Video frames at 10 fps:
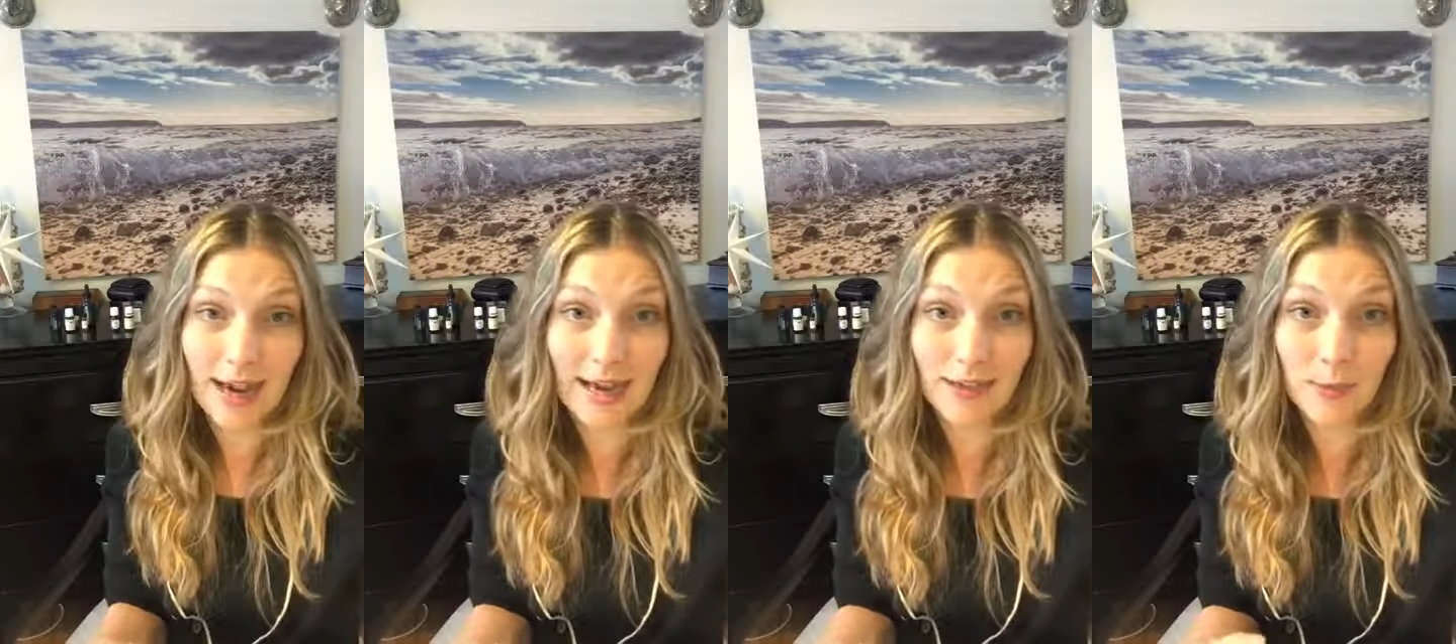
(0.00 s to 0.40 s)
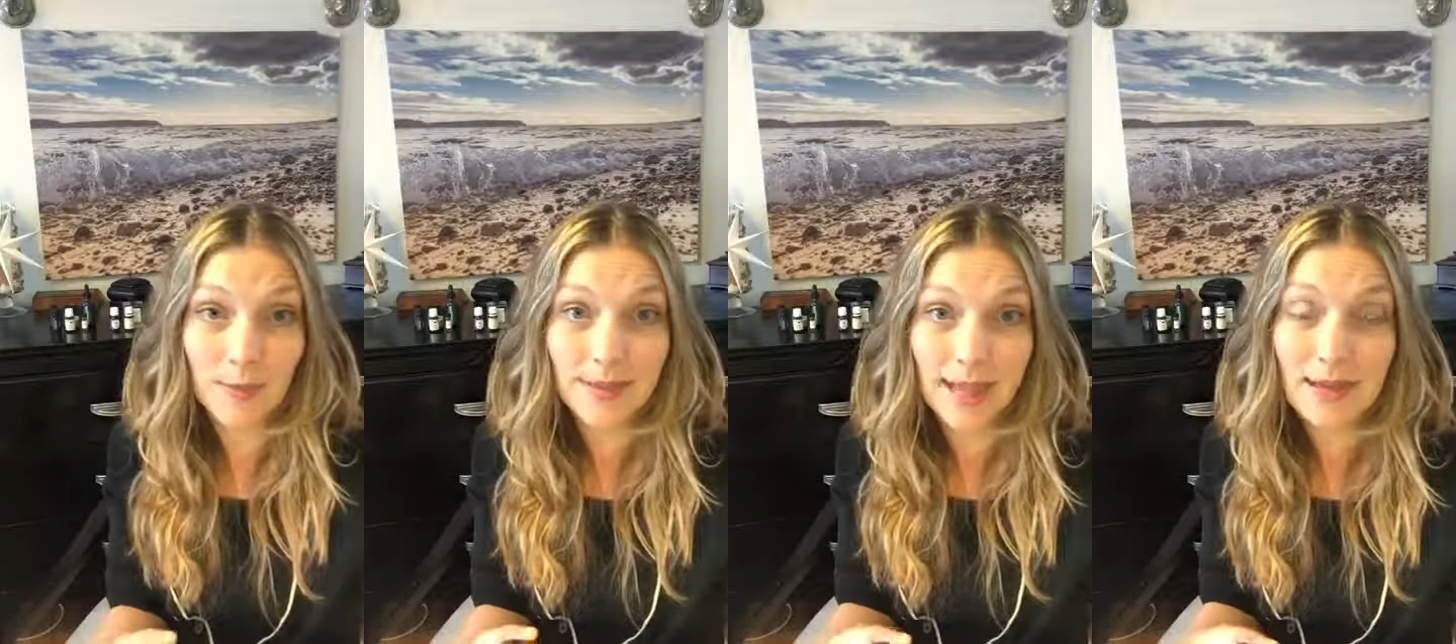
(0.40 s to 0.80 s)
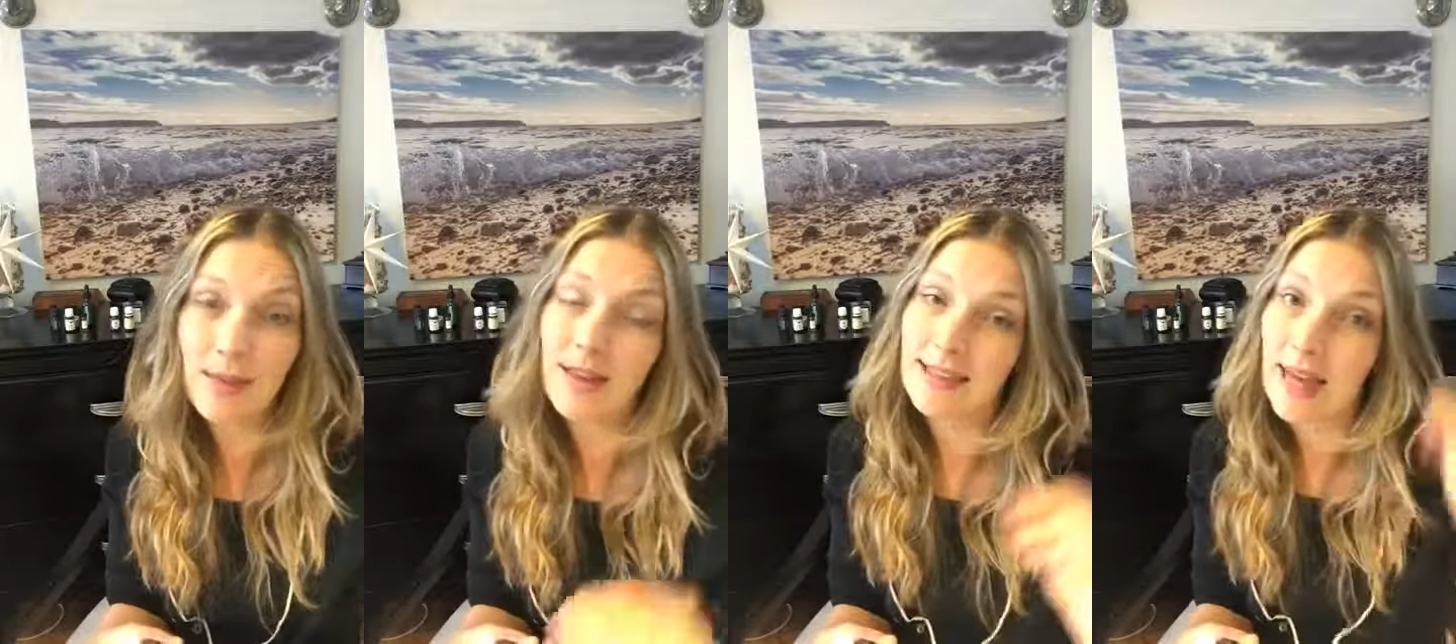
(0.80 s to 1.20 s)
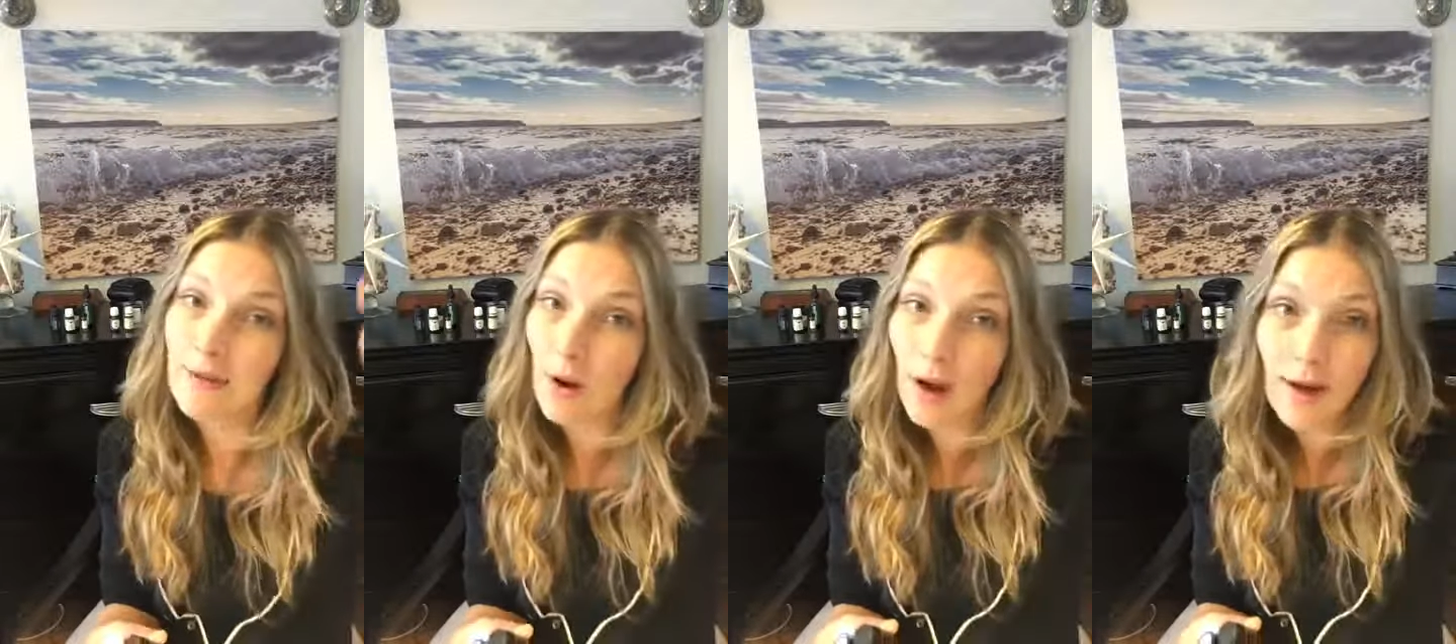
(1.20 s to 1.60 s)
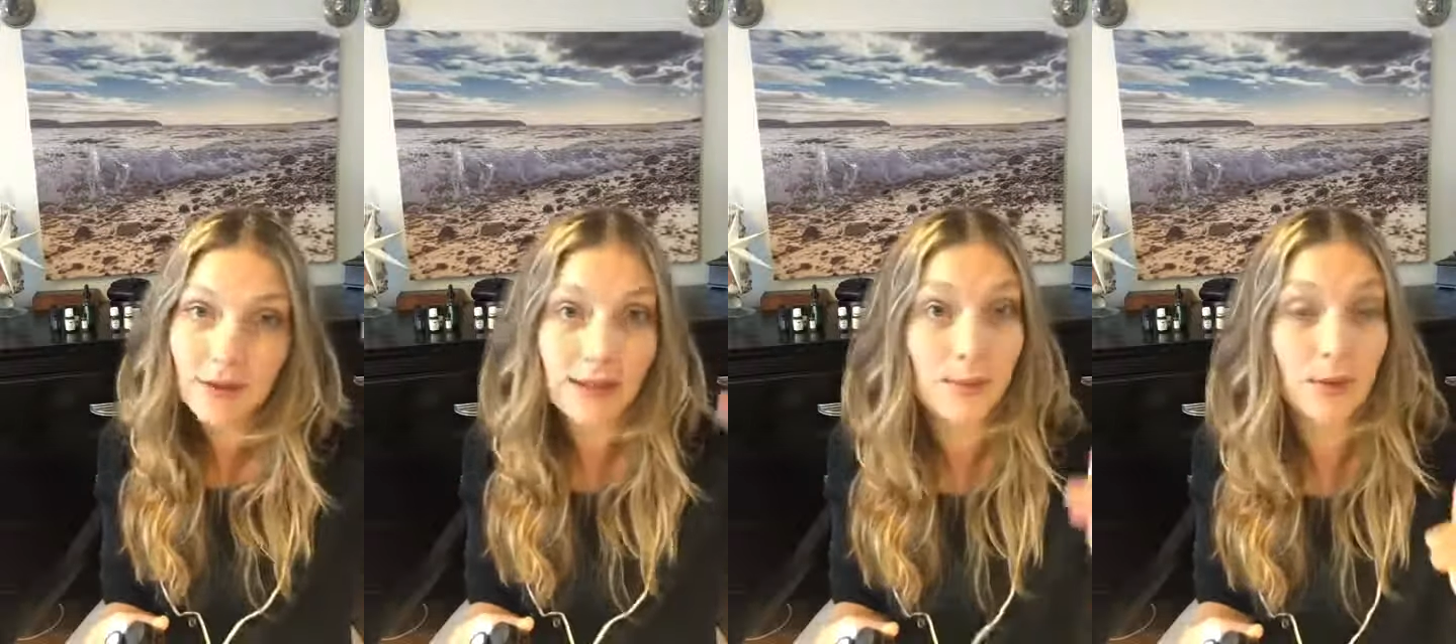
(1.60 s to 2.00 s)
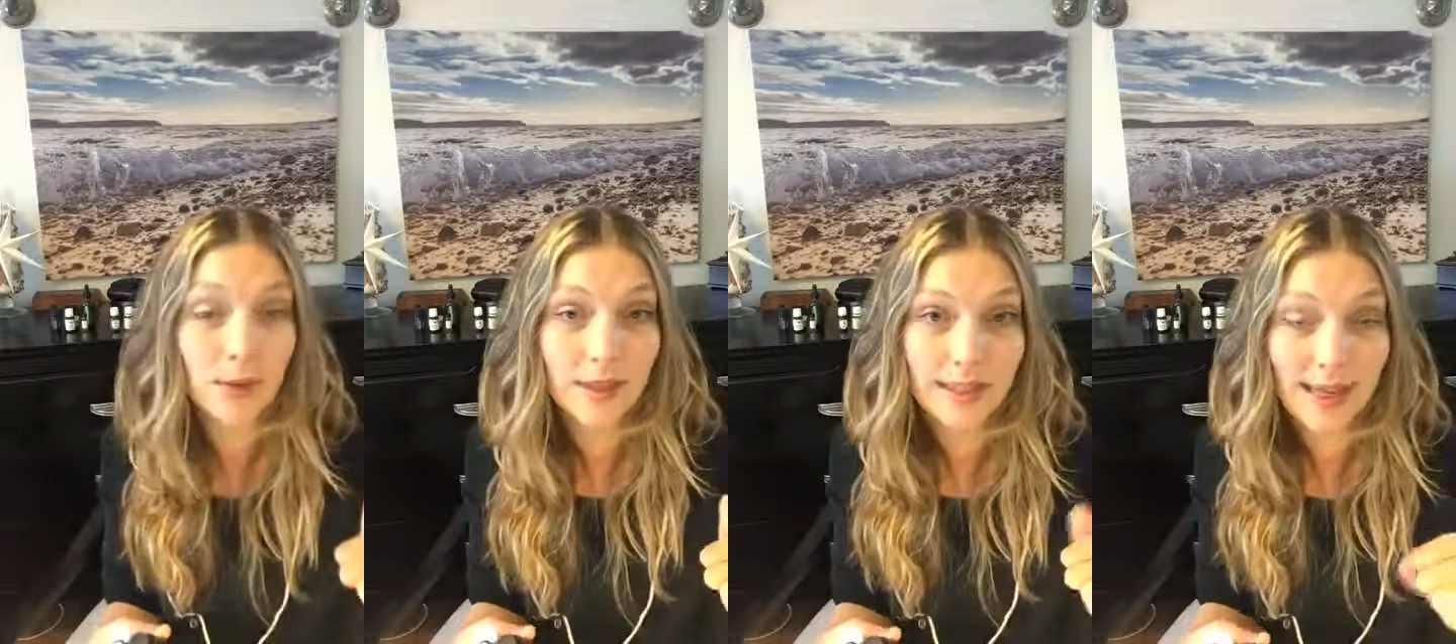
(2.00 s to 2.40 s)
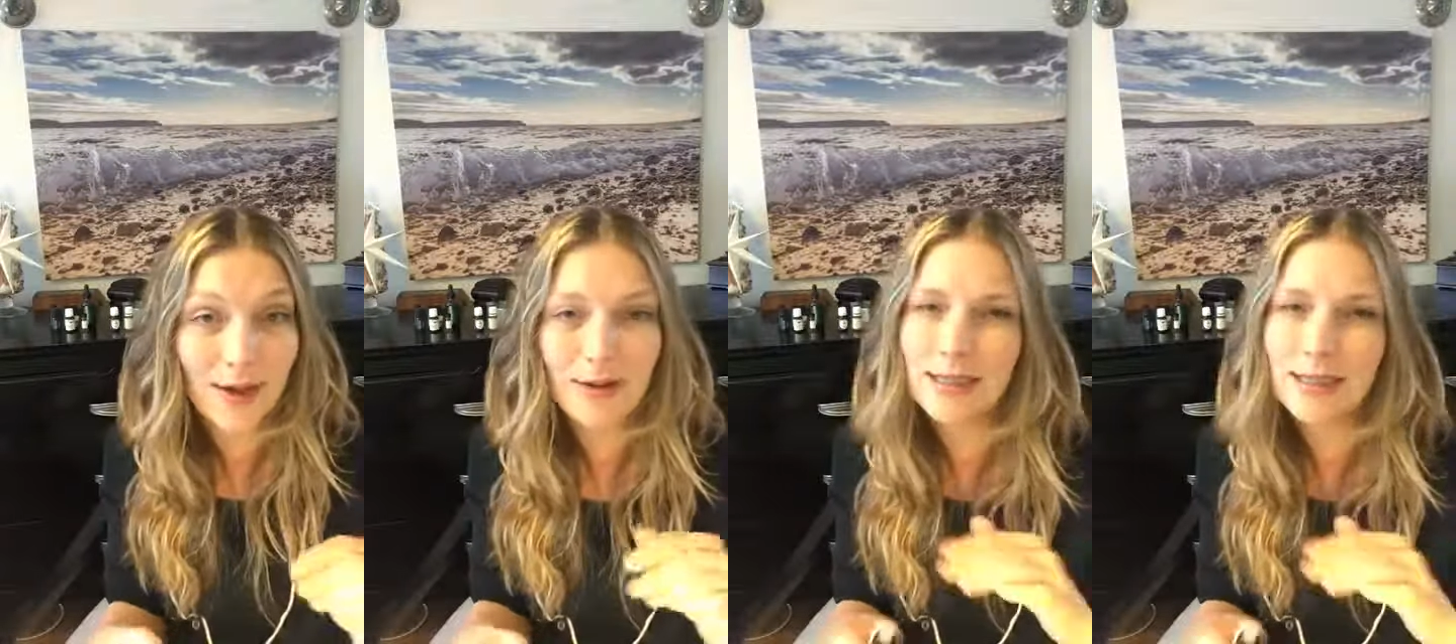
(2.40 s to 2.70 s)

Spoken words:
Axe website because they have everything broken down,